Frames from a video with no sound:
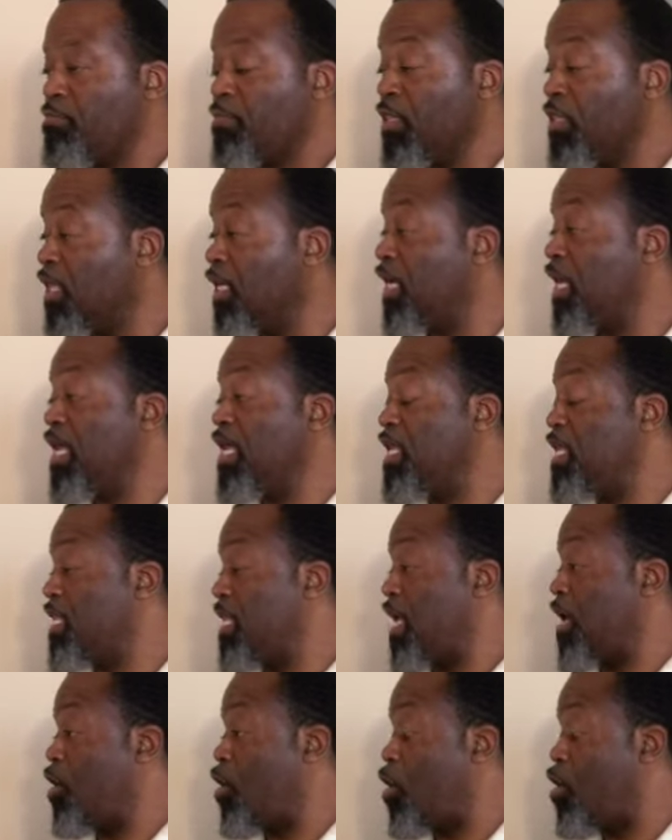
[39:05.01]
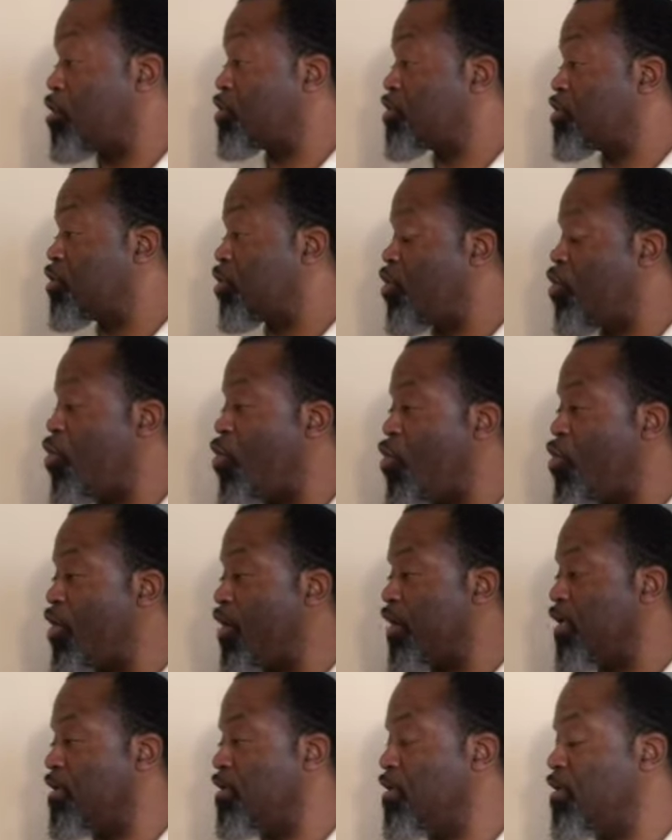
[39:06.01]
The lady that lost the
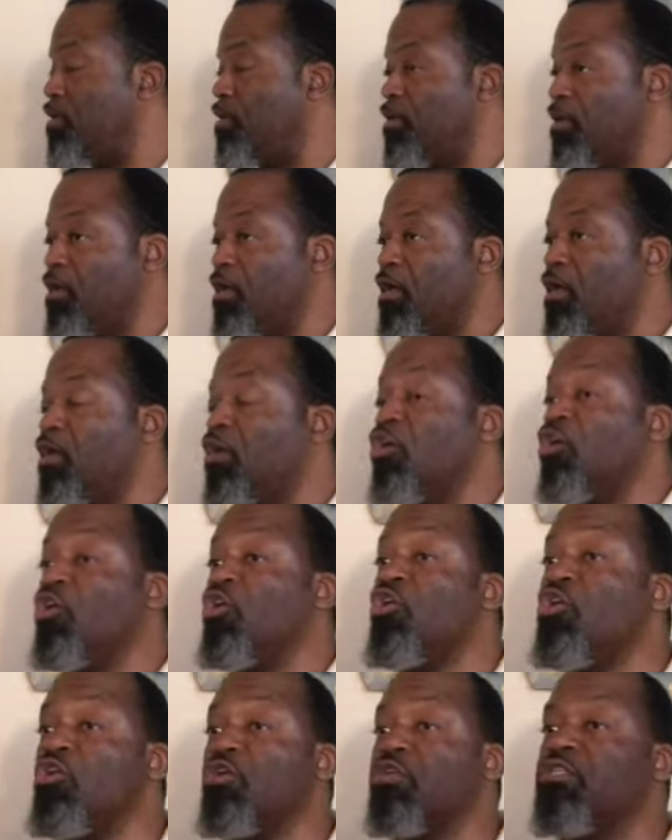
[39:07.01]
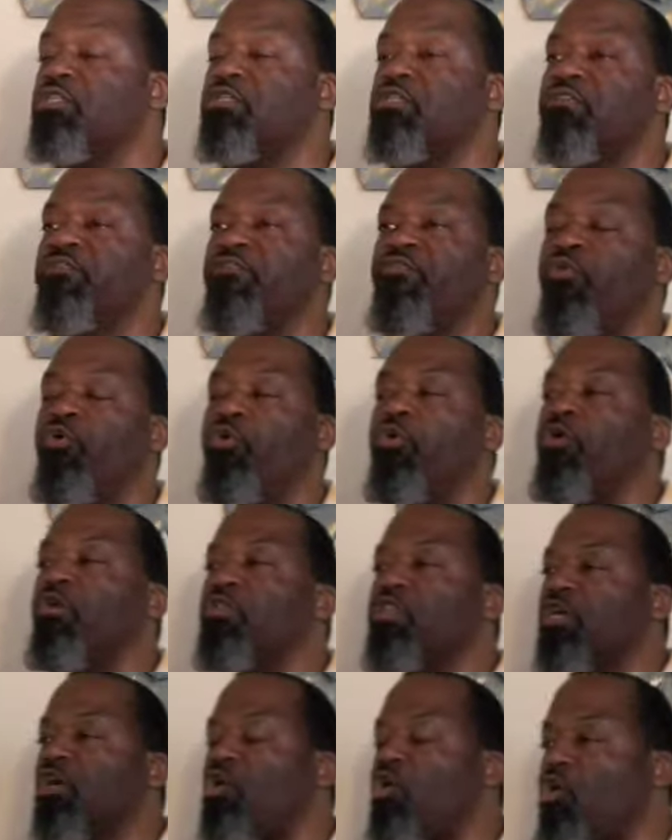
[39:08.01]
coin looked for
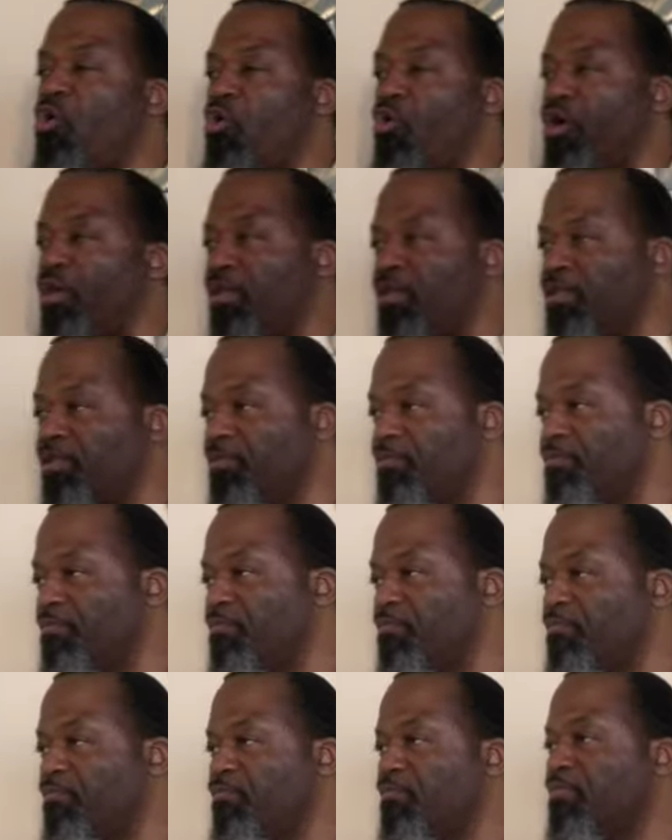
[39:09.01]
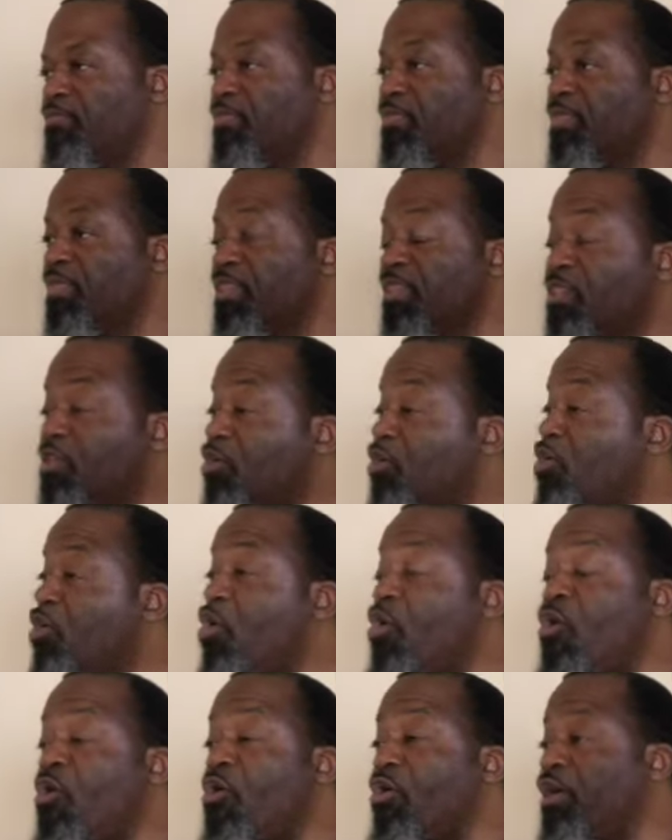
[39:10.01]
the coin. The
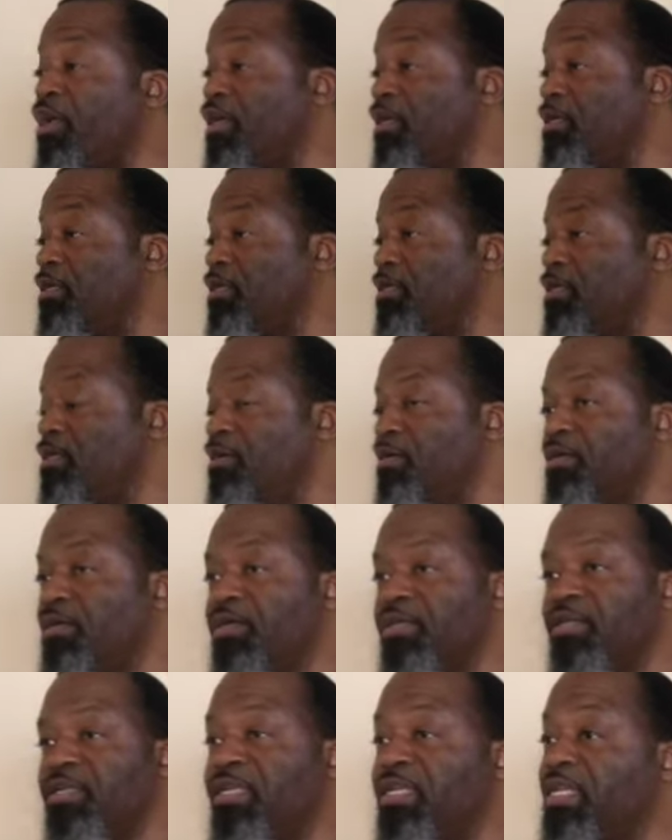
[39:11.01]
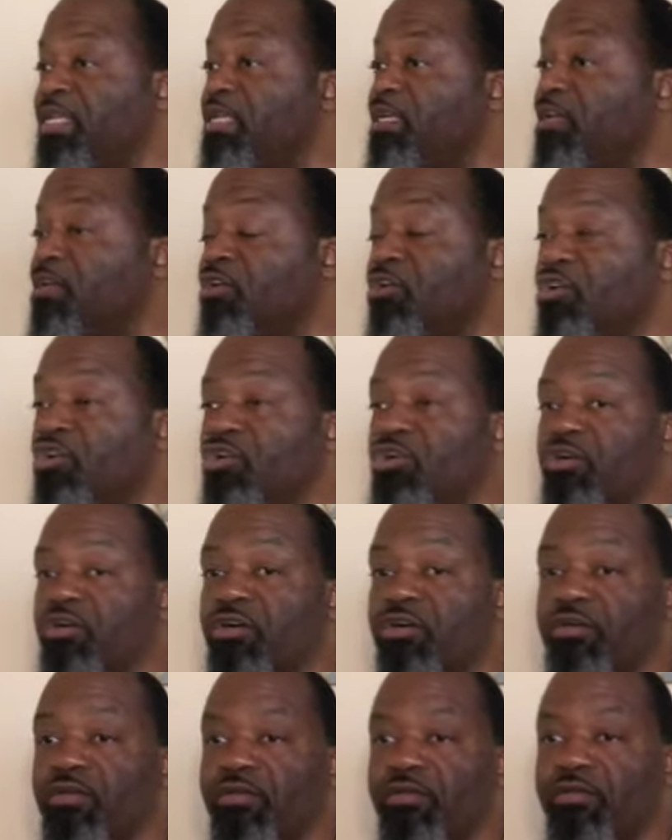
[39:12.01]
coin didn't
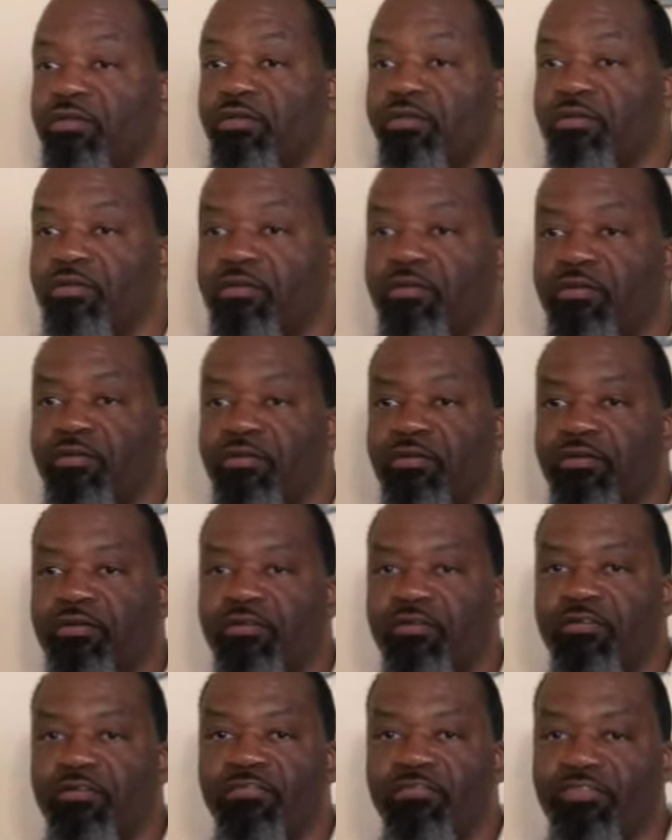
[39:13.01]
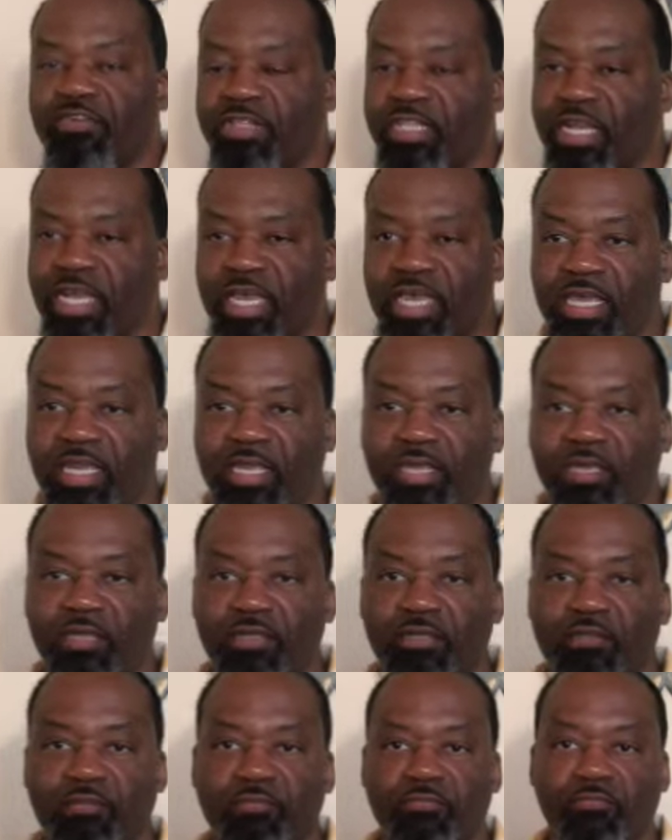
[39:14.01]
look for the lady.
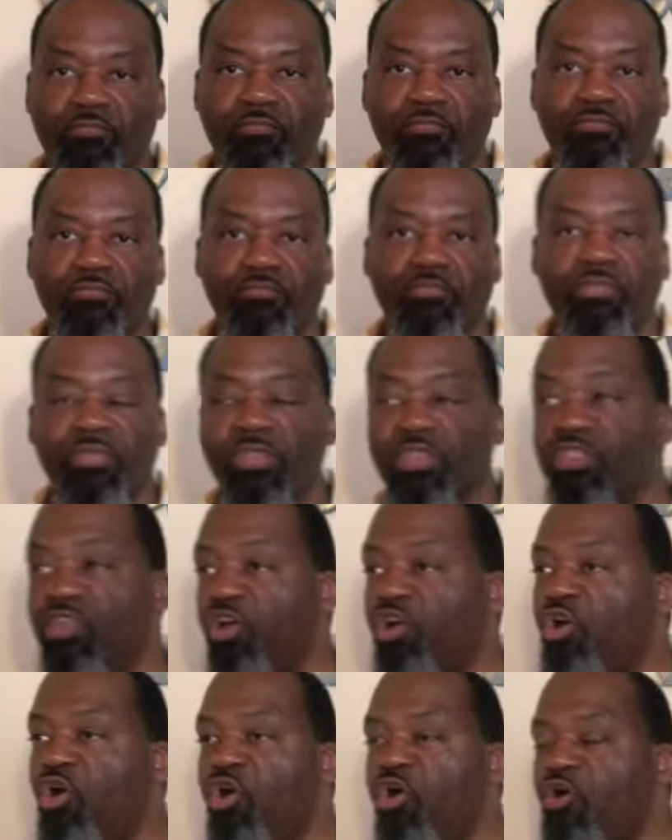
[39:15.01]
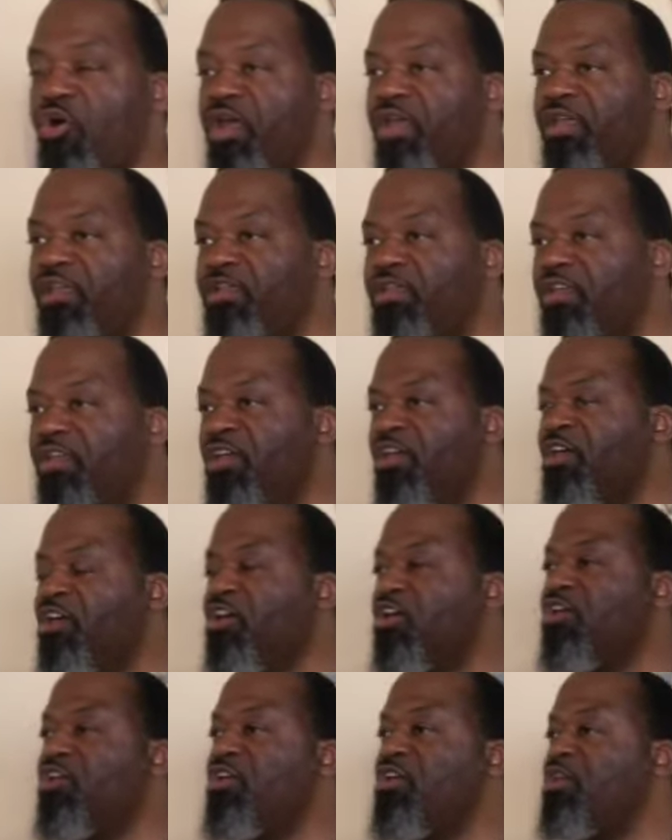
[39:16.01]
The coin
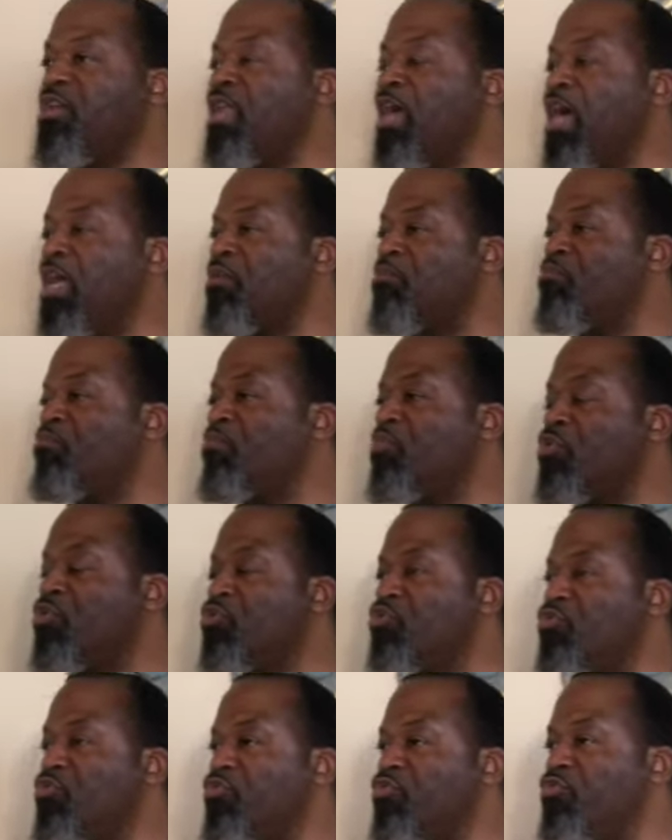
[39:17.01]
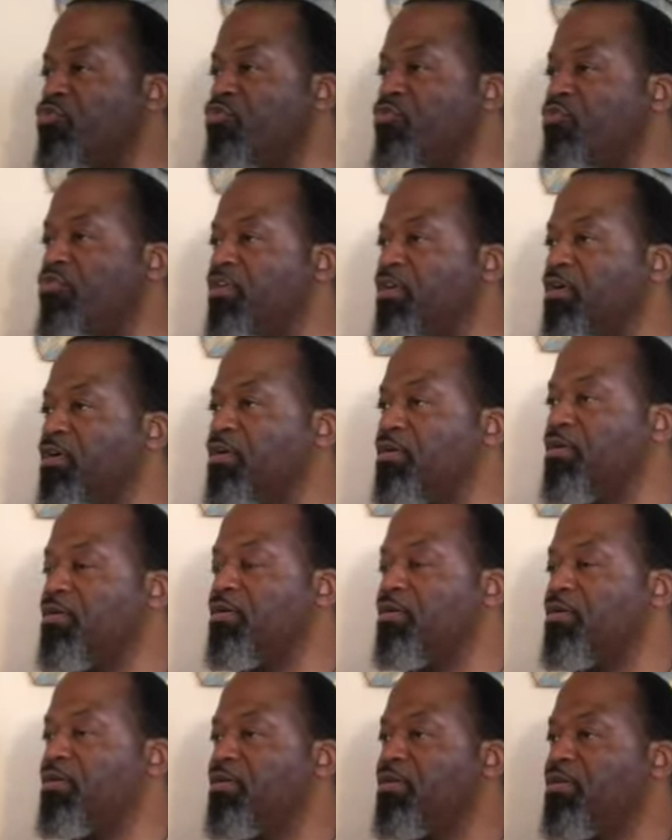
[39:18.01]
could not move
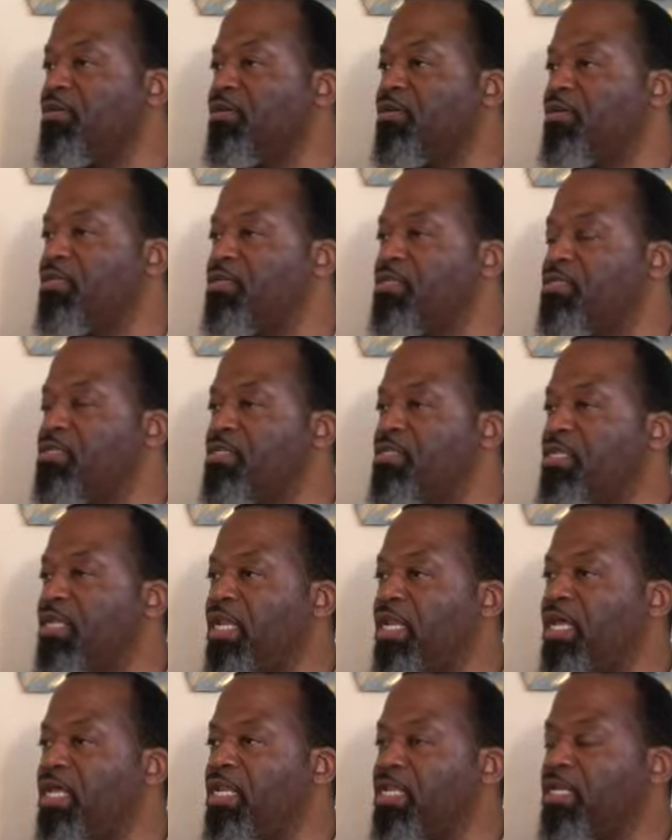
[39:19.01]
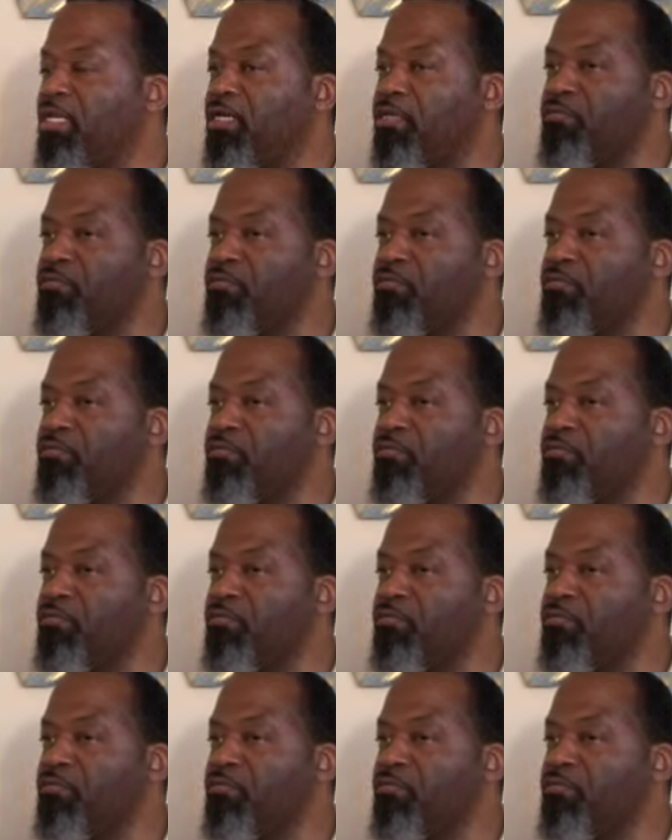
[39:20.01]
to the lady.